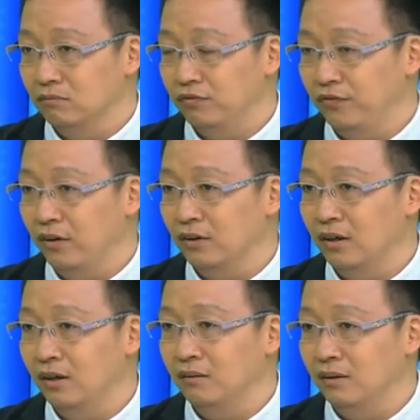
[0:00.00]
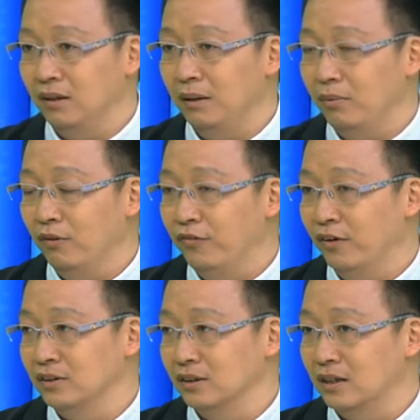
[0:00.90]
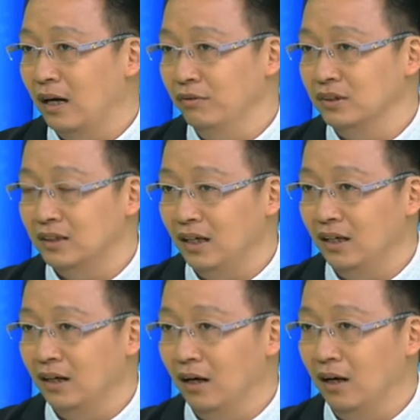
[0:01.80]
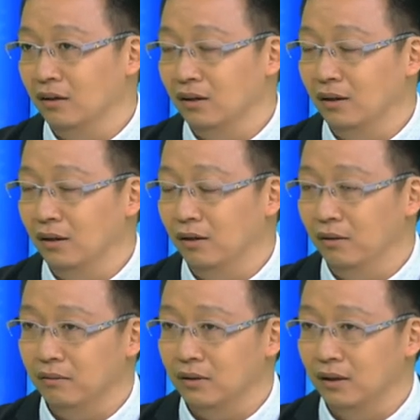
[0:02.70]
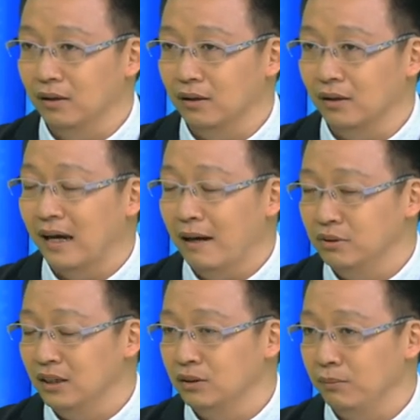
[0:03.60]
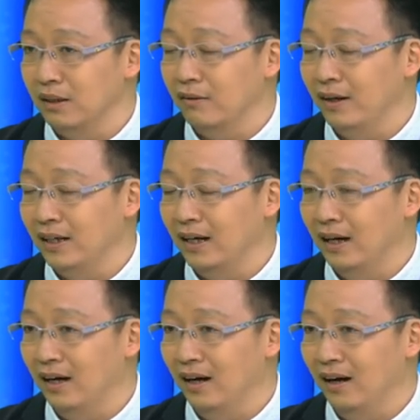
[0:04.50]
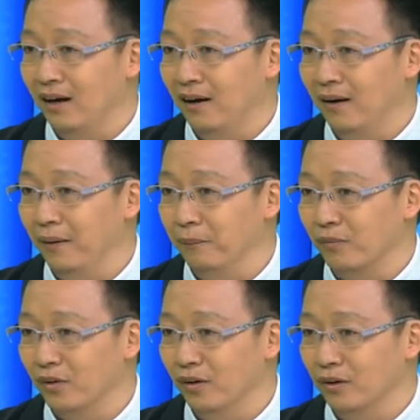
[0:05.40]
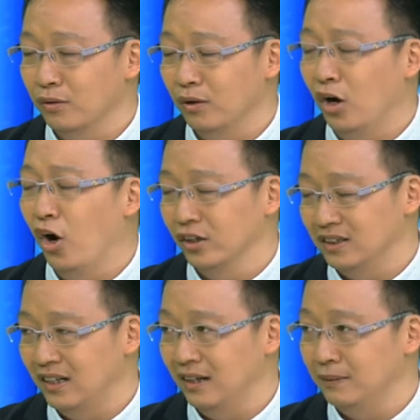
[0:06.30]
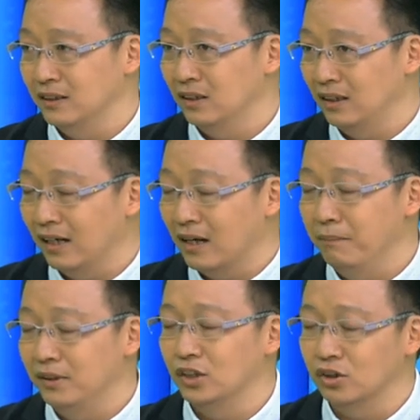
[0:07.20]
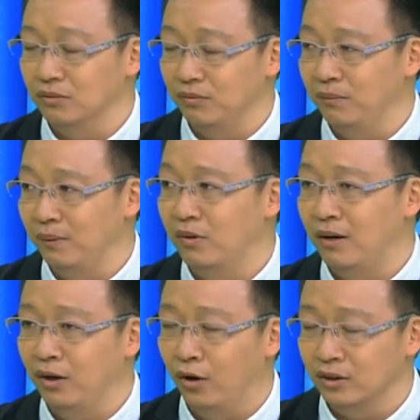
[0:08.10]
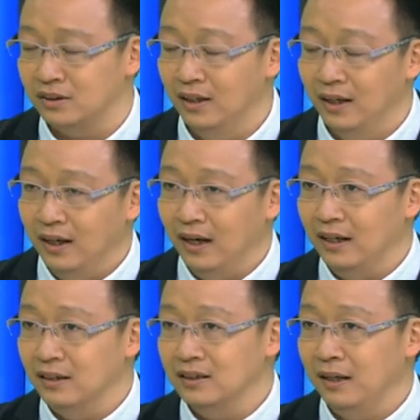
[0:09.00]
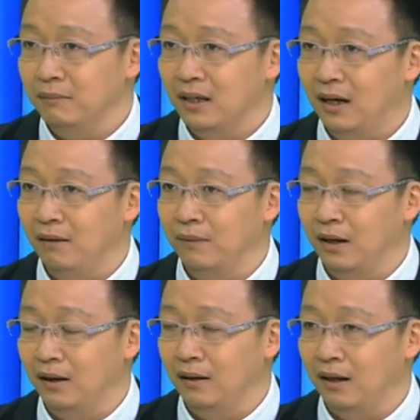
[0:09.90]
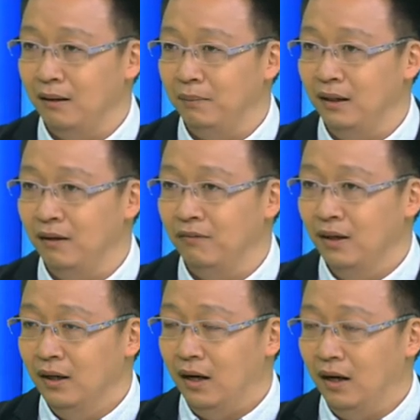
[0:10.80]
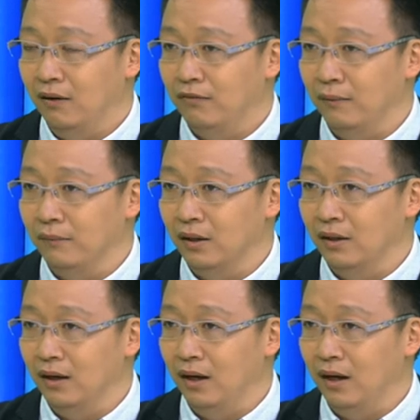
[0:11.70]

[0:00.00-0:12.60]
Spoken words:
for the liberal forces, I would say the game seems to be quite hot. That means their competition will be very hot. And at the same time, I believe from the